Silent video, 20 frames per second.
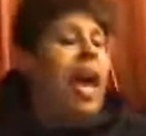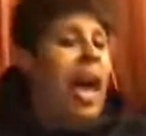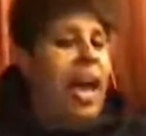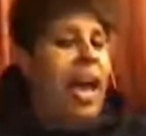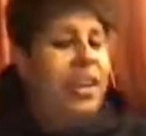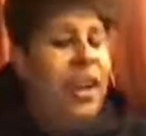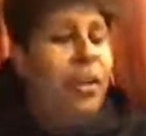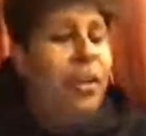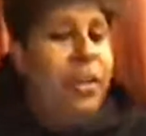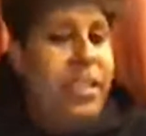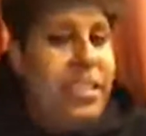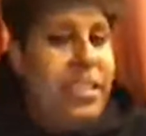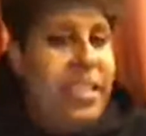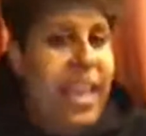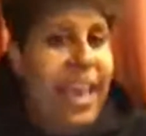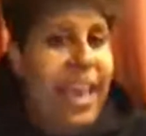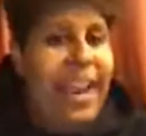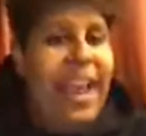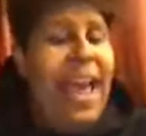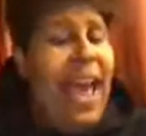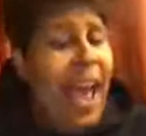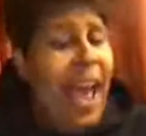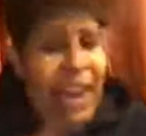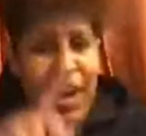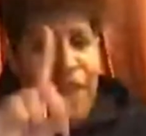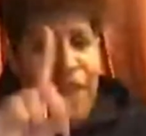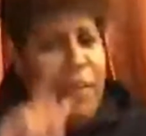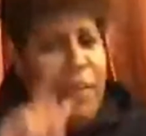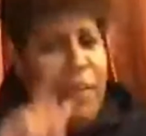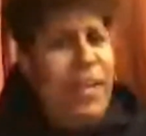I noticed that. I
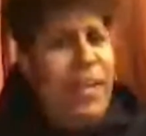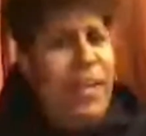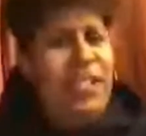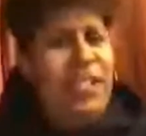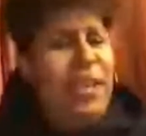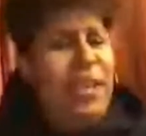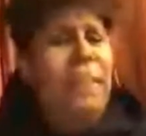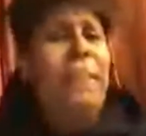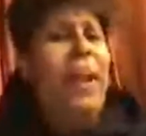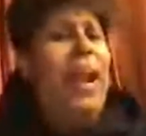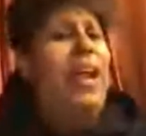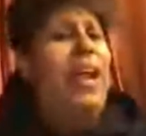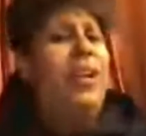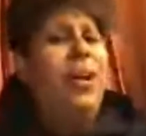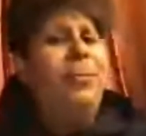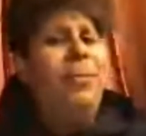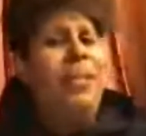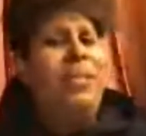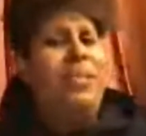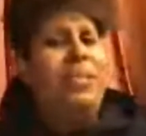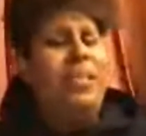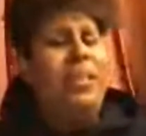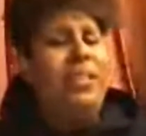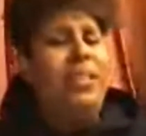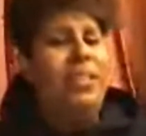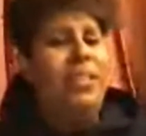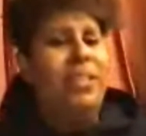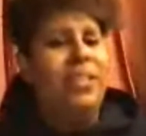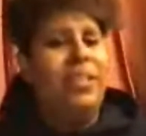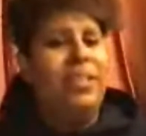never mentioned it, but I noticed it.
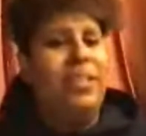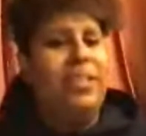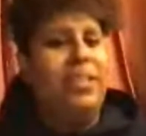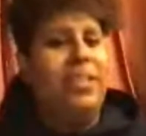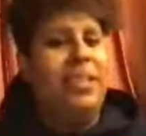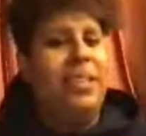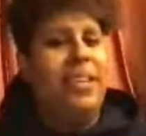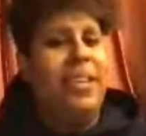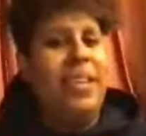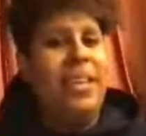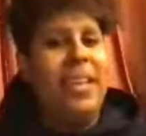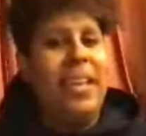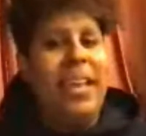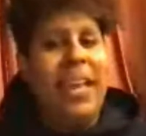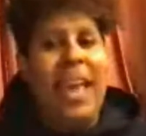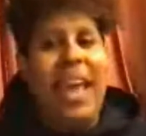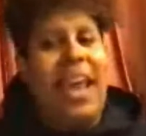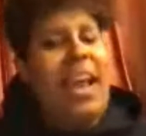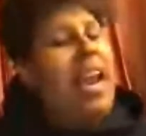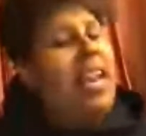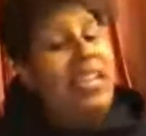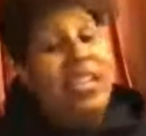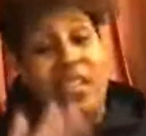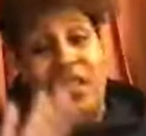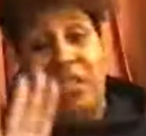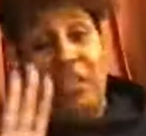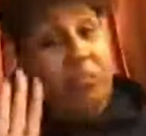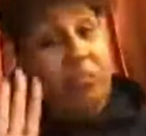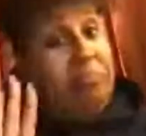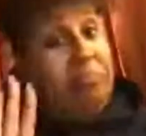And I
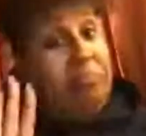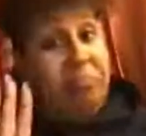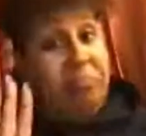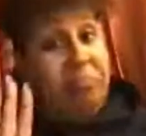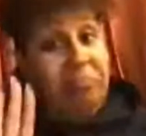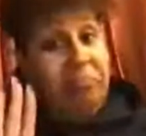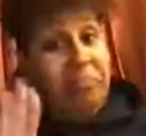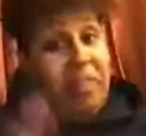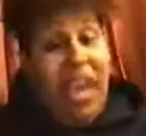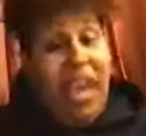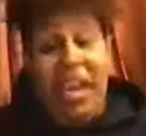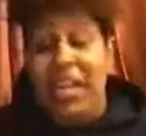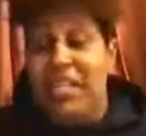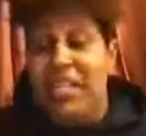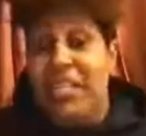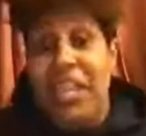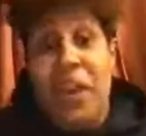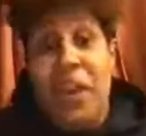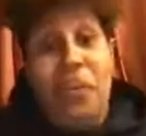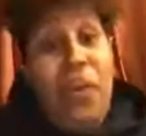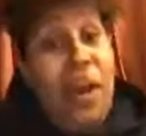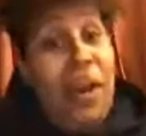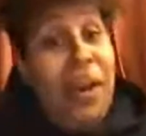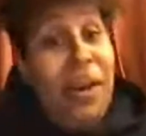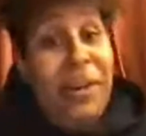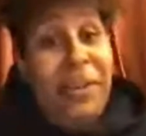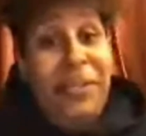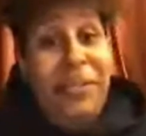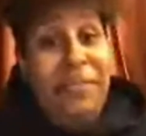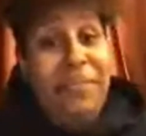didn't say a
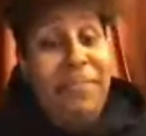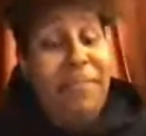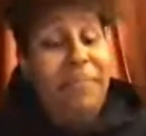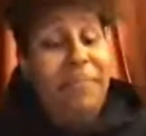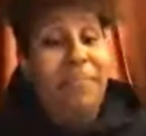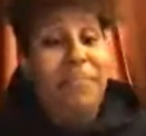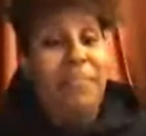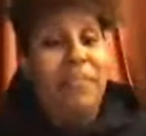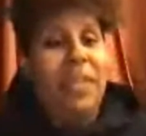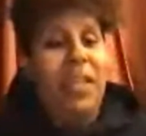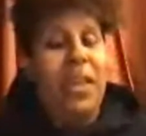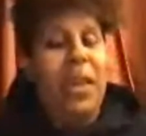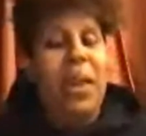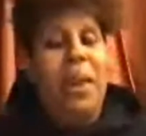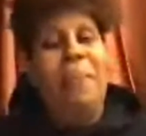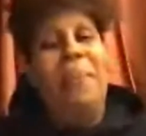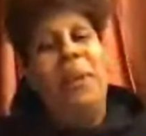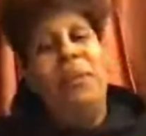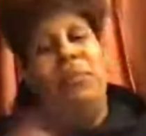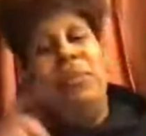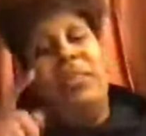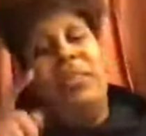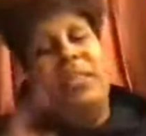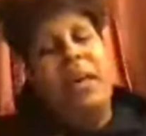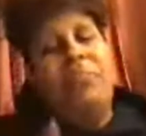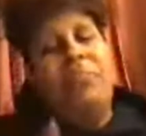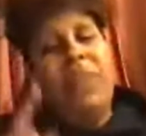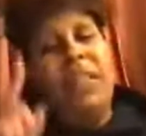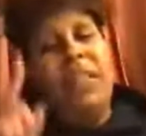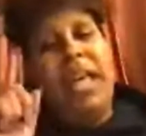word, but it was
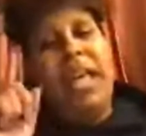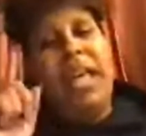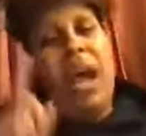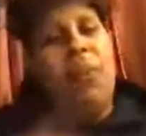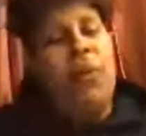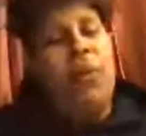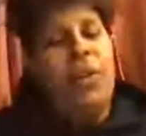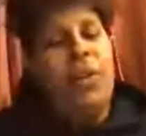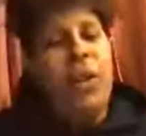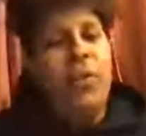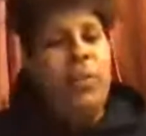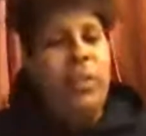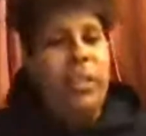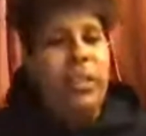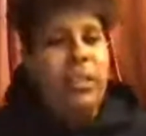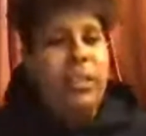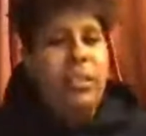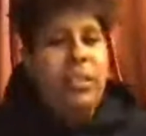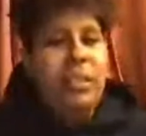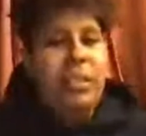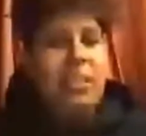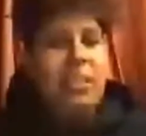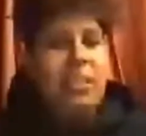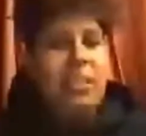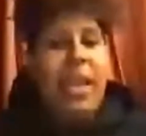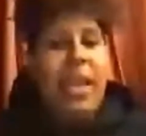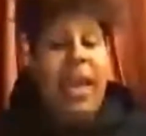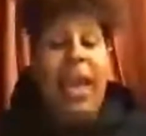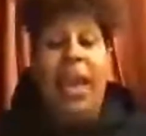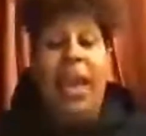something that I would notice.
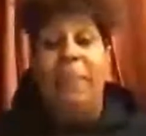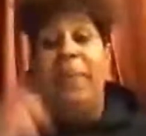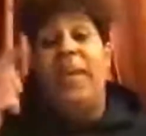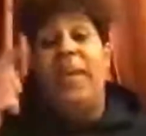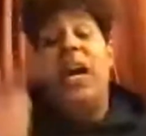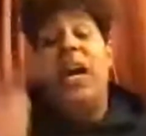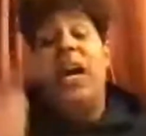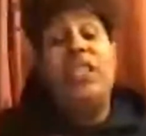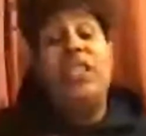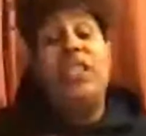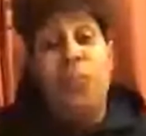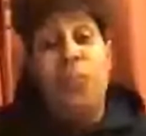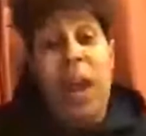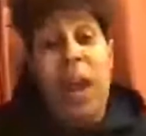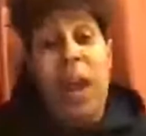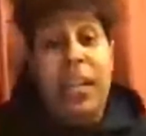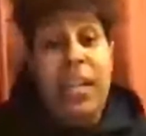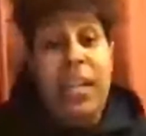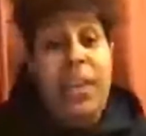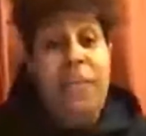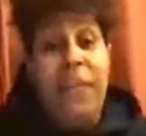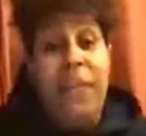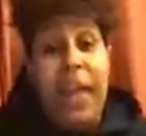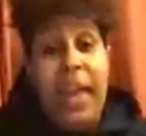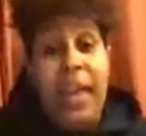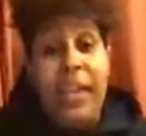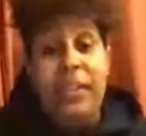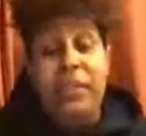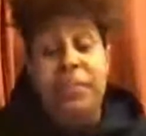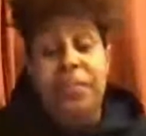And because of where I live
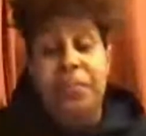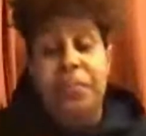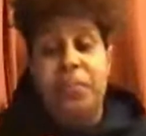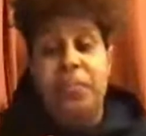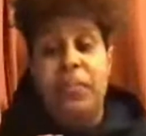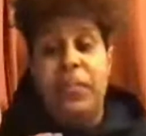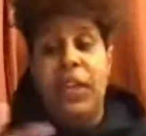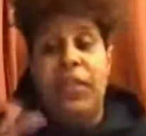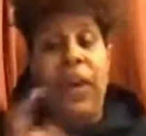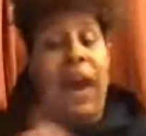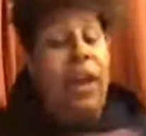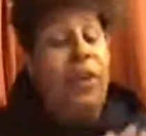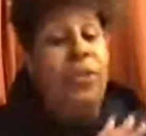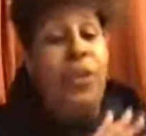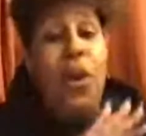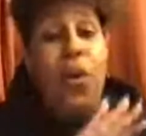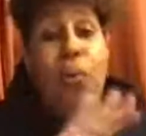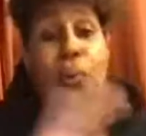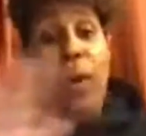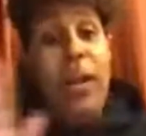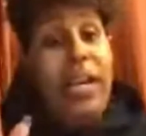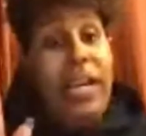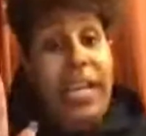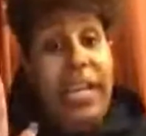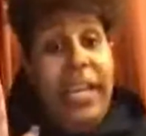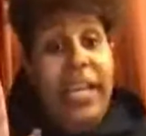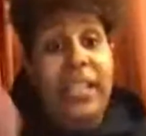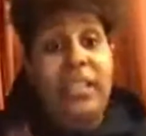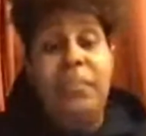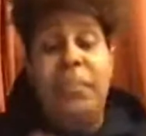at, I don't know what it
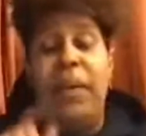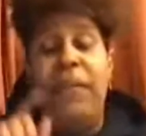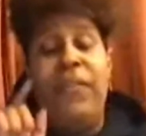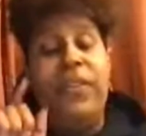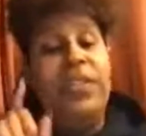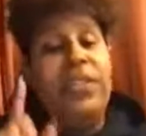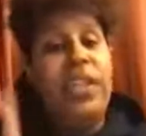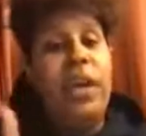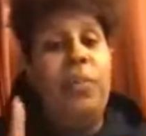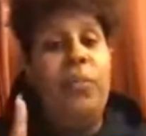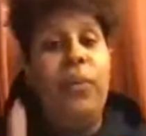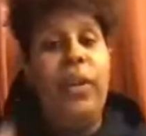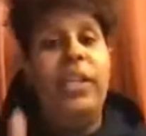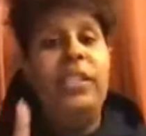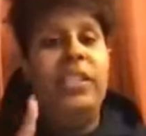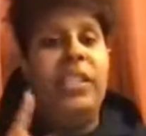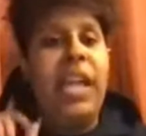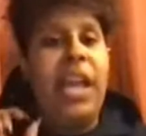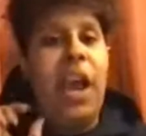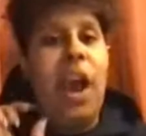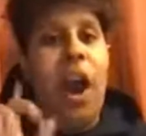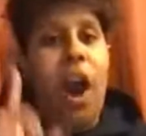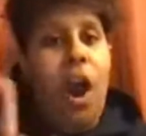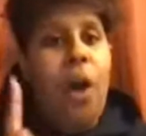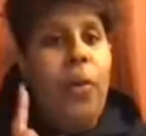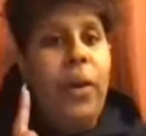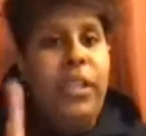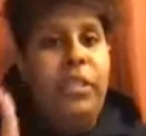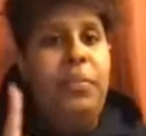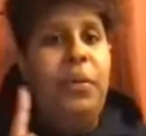is, but for some reason, they
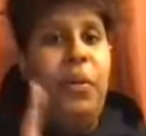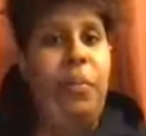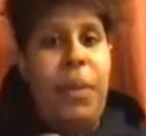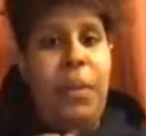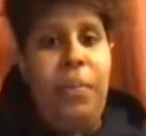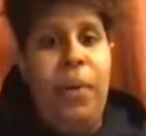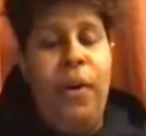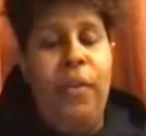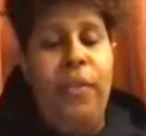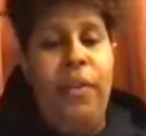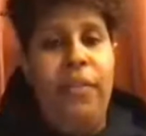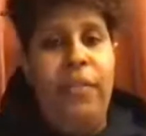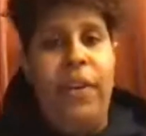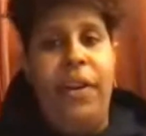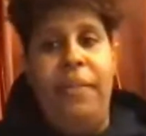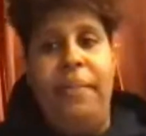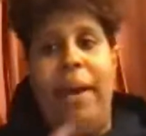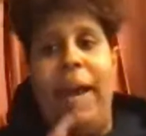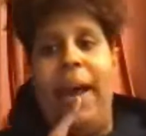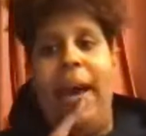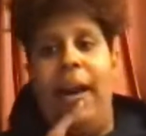always pull people over in front of my